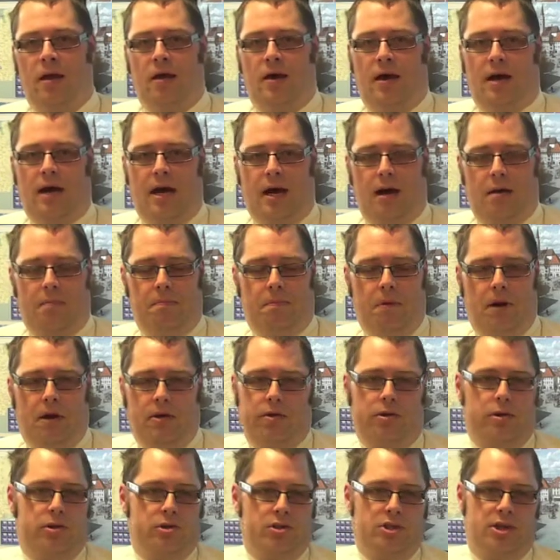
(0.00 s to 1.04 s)
And
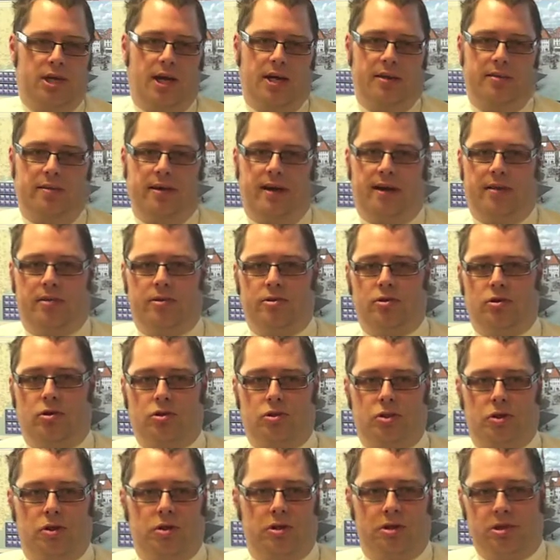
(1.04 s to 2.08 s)
alongside that, there's
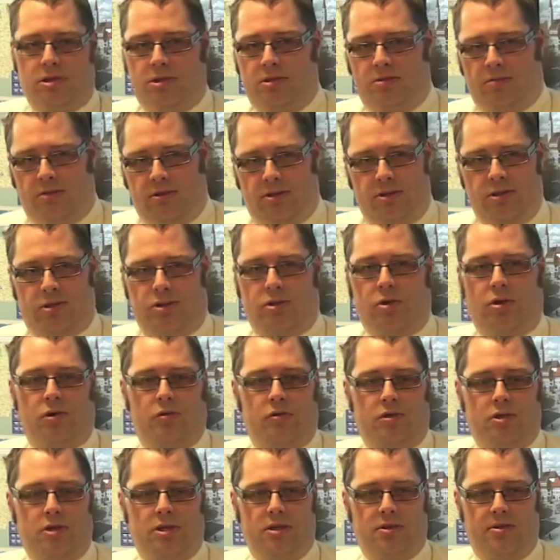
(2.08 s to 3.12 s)
also the
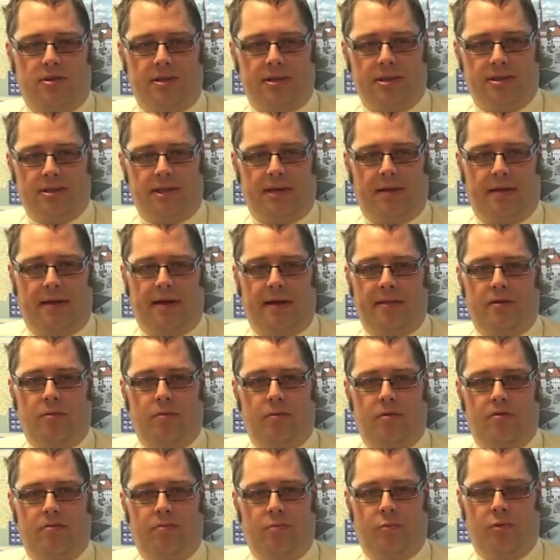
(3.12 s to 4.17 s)
thesaurus and things like that
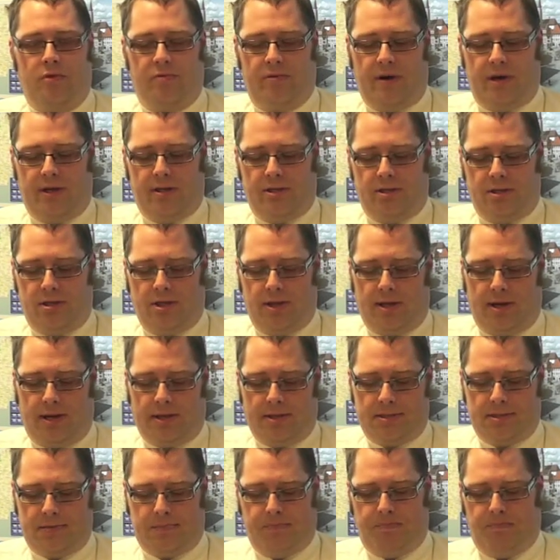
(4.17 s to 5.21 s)
we've added to
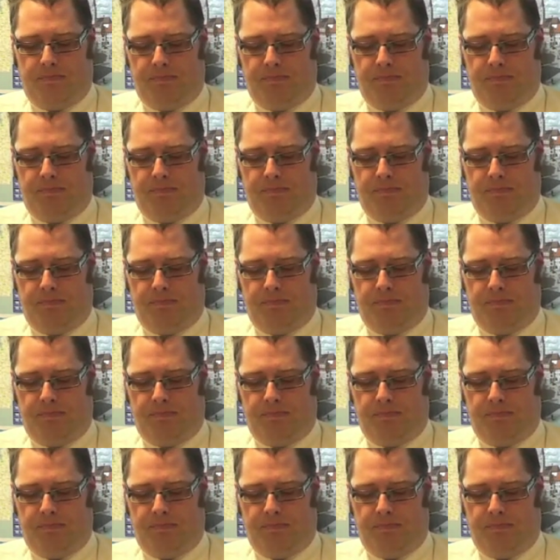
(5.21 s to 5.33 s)
that.